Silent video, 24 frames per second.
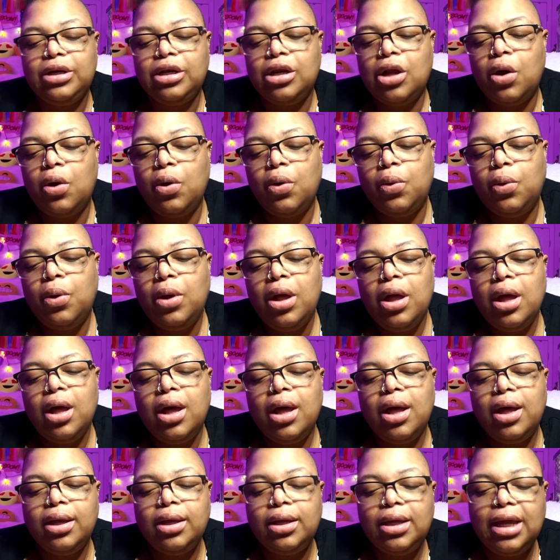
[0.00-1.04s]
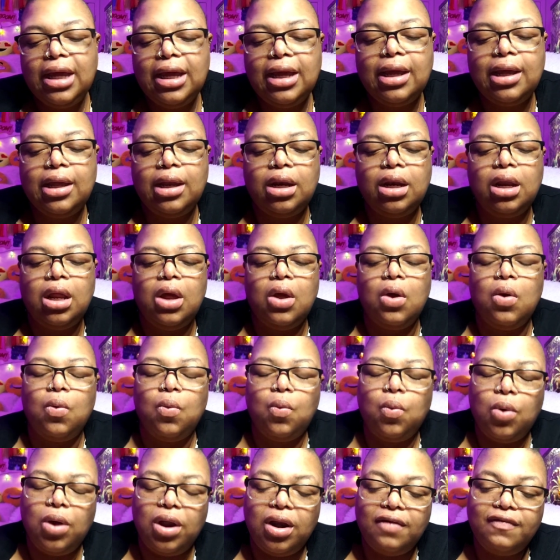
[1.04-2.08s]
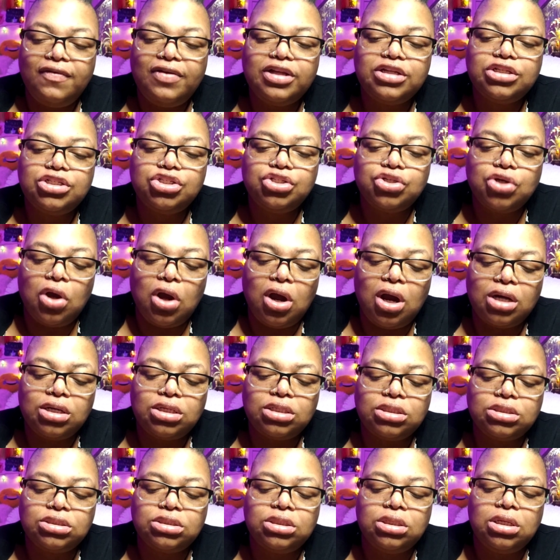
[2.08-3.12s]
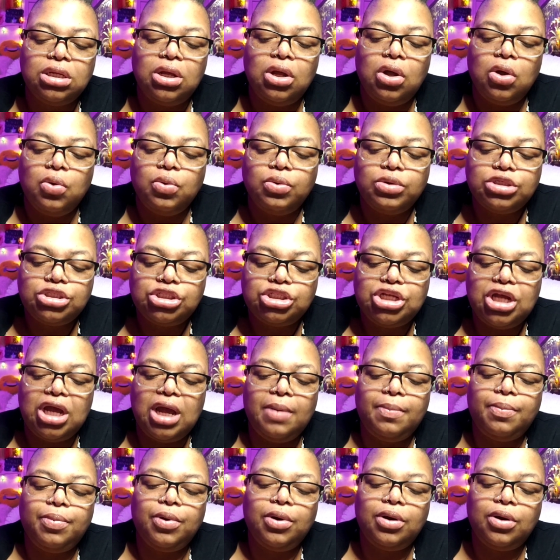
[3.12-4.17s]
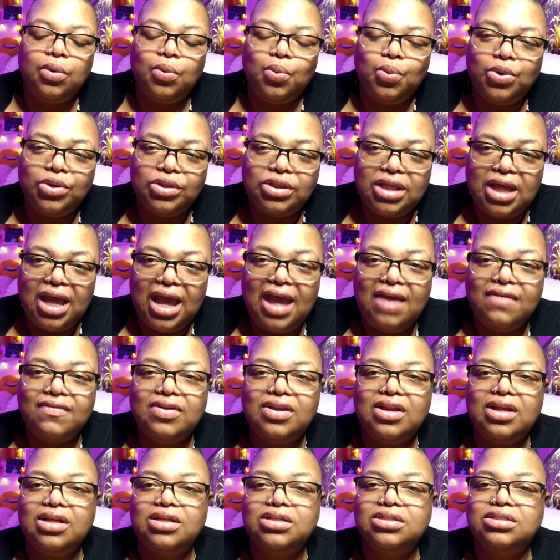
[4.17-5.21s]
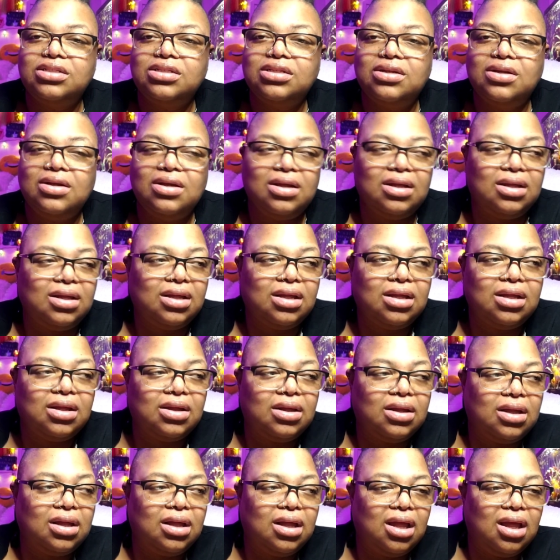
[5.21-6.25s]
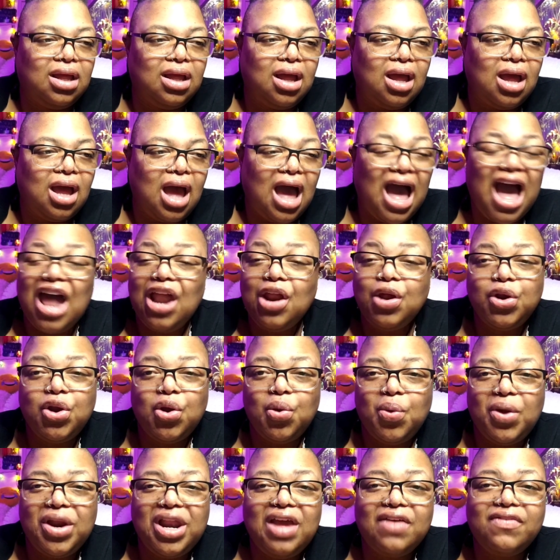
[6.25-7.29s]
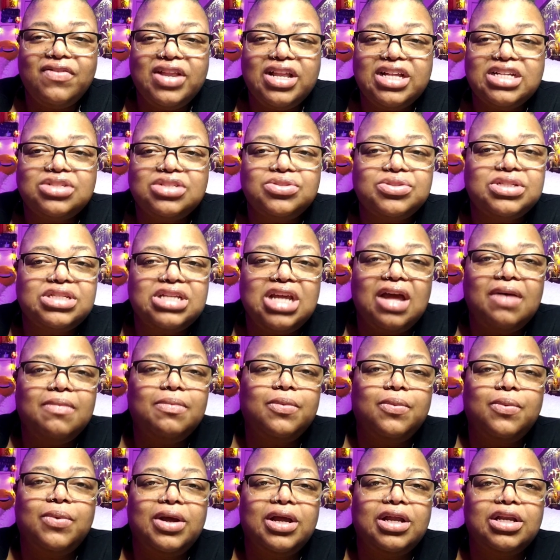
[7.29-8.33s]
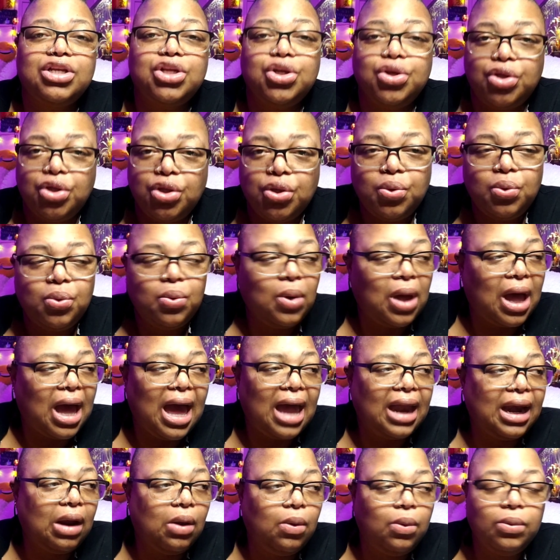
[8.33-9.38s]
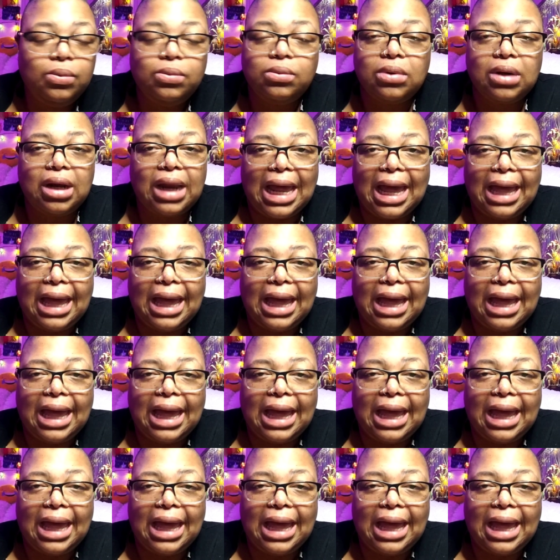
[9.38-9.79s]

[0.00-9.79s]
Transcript: we know, again, one of his charges was tampering with evidence. I don't know what evidence was tampering with. Do you? I don't.